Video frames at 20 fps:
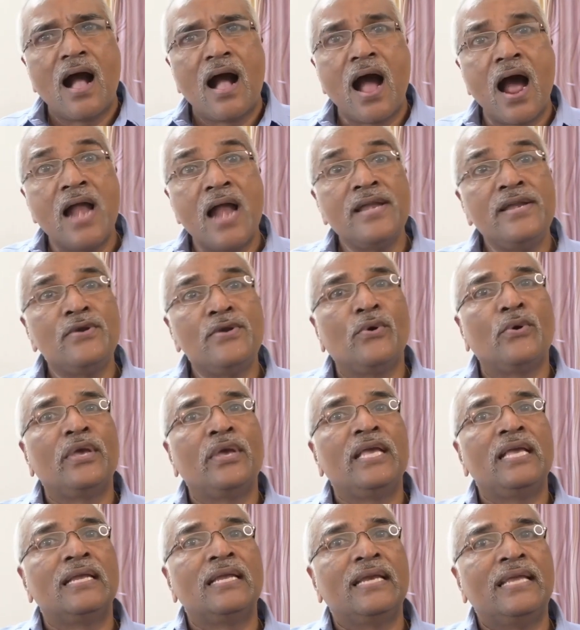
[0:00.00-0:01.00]

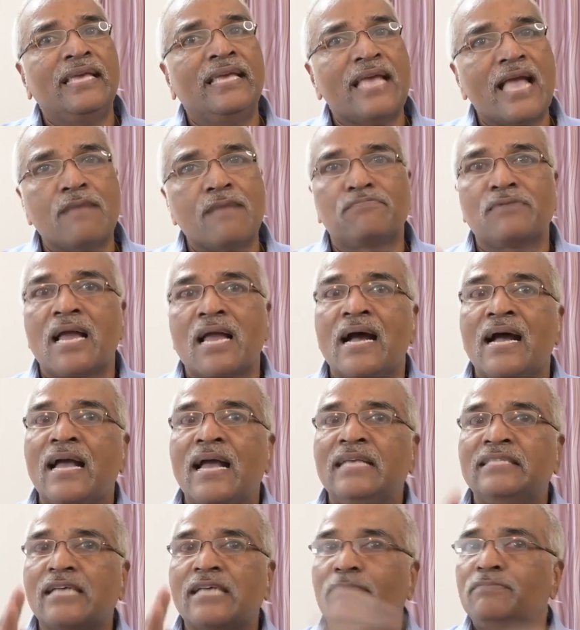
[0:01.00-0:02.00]
unknowingly
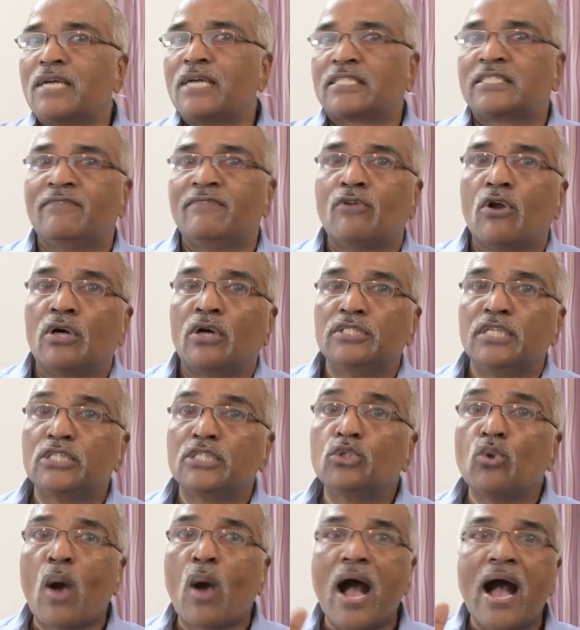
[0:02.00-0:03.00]
applies abductive logic
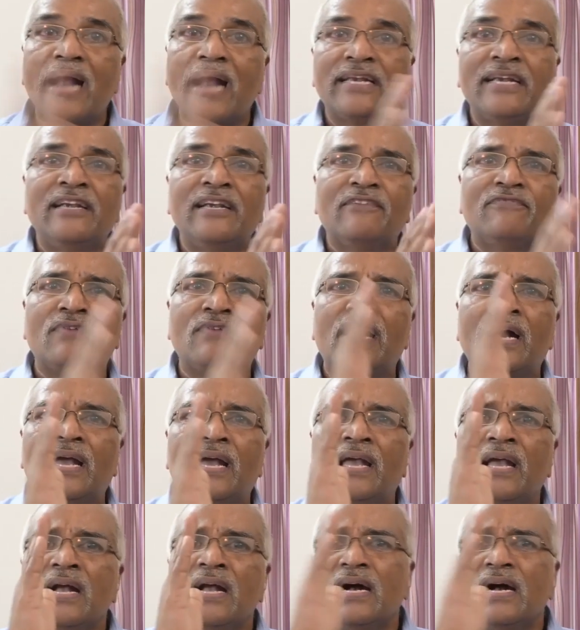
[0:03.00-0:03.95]
to identify